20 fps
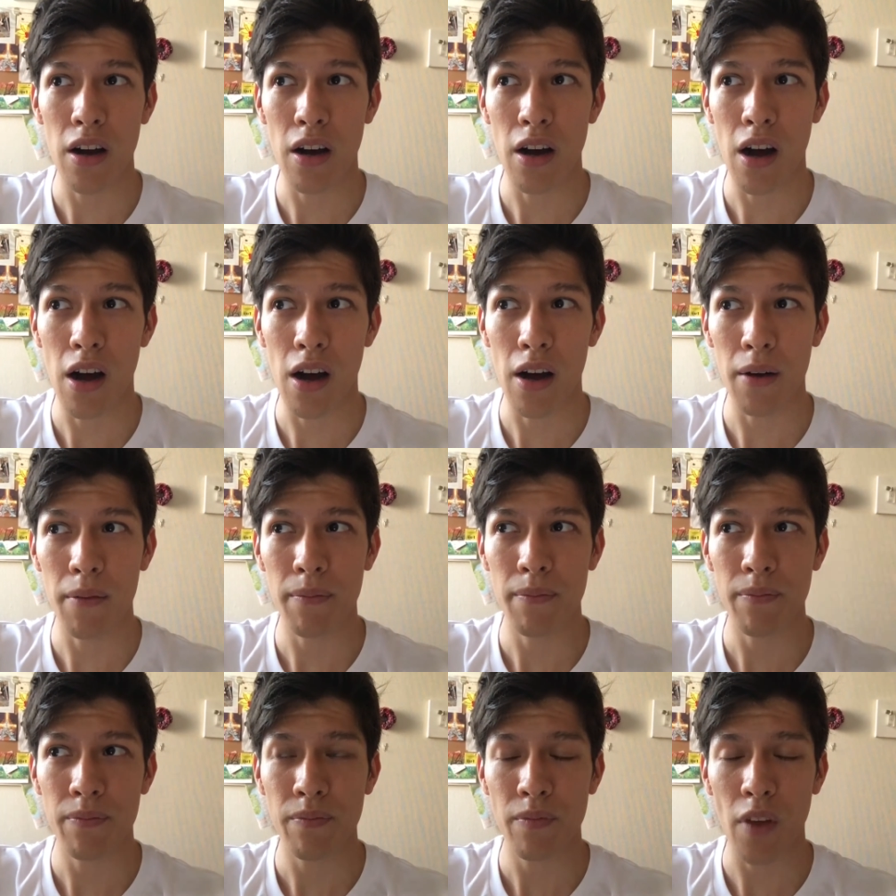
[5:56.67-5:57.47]

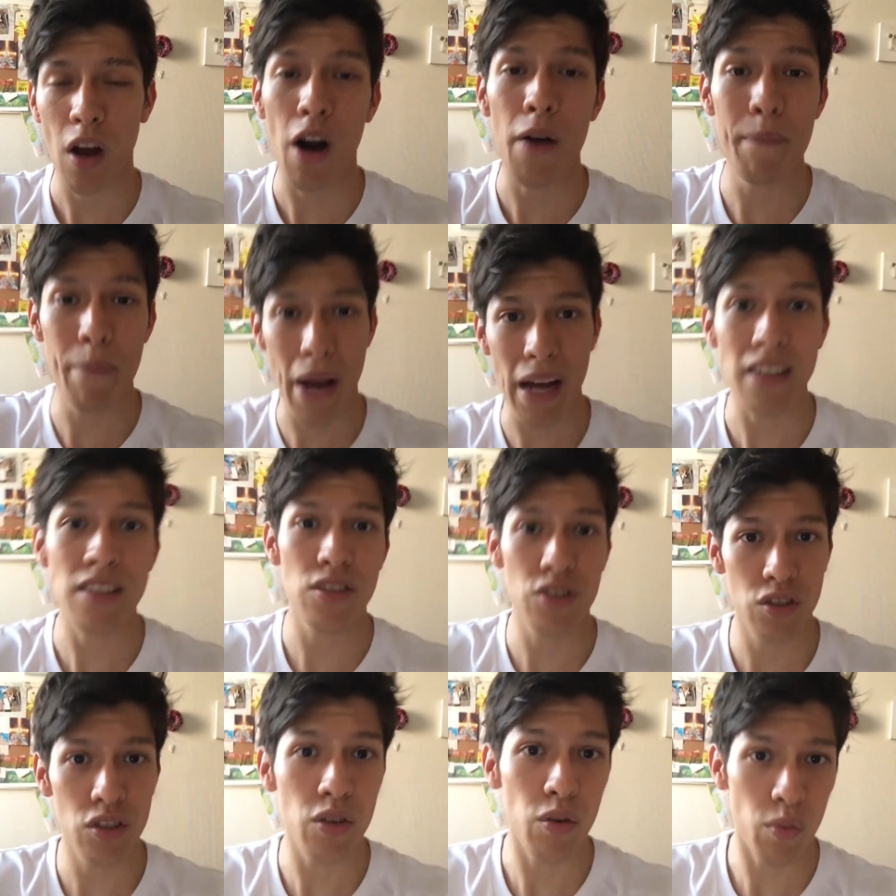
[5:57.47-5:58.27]
are
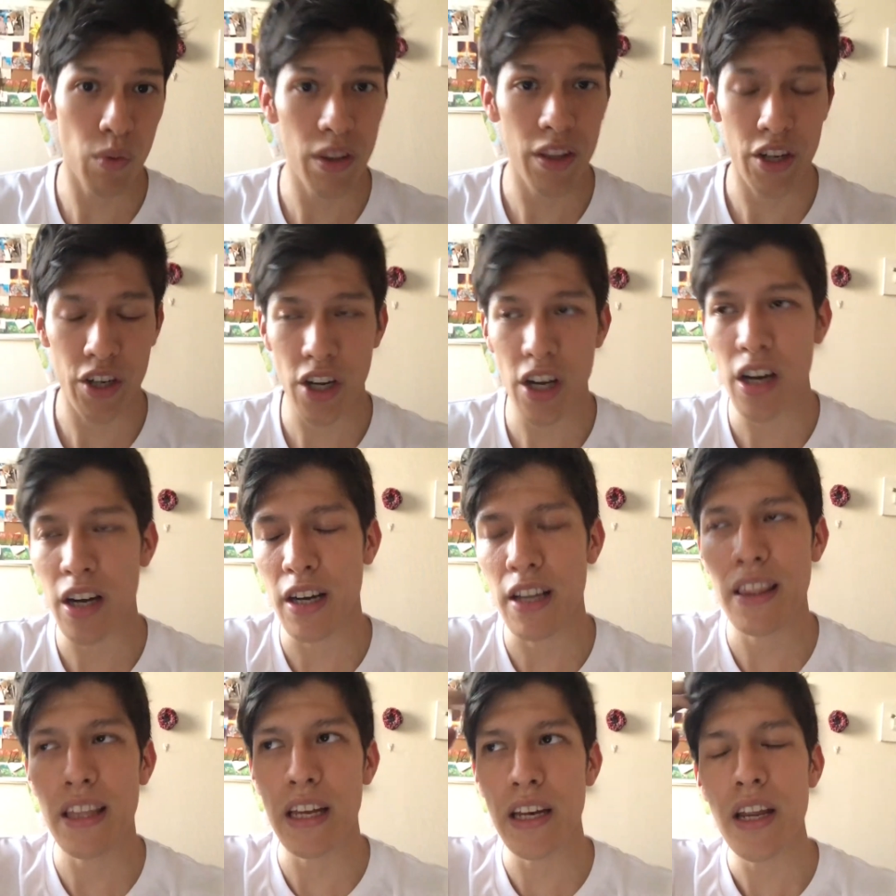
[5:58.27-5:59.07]
best when they're
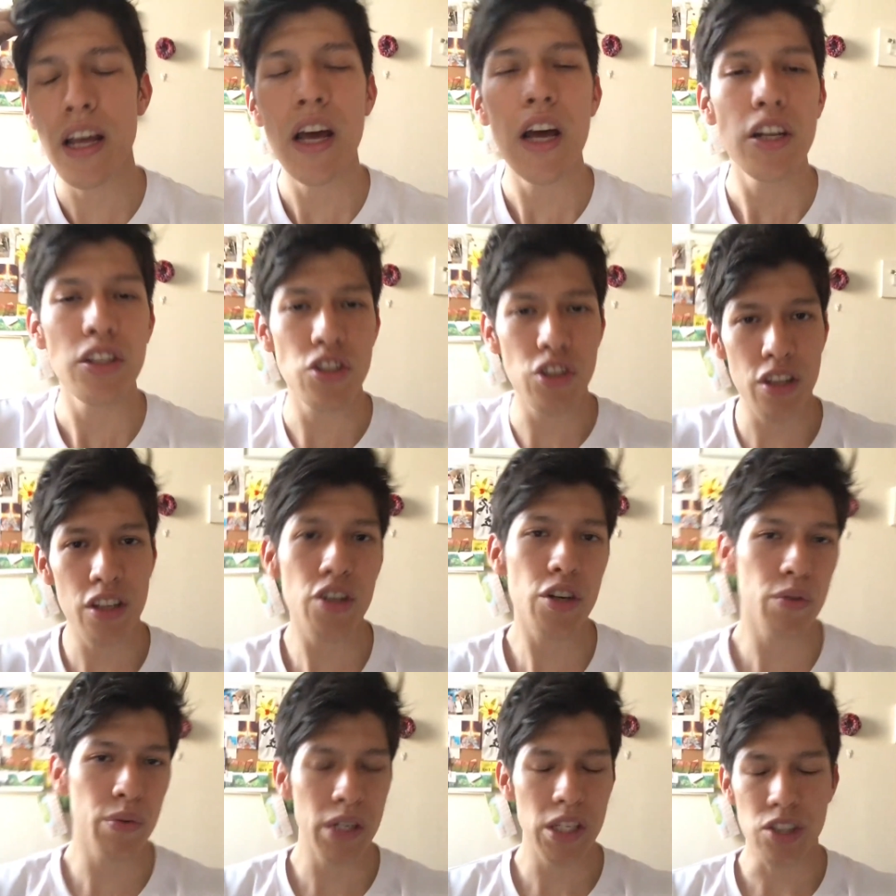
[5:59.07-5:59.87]
cooked, then do
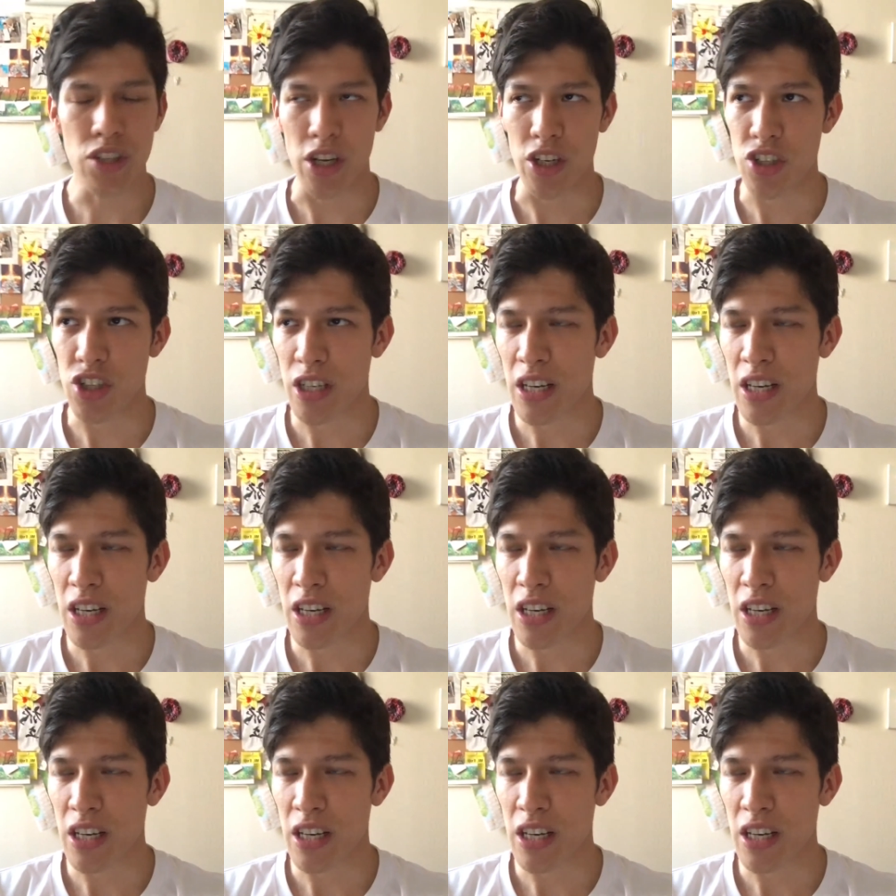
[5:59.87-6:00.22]
your research.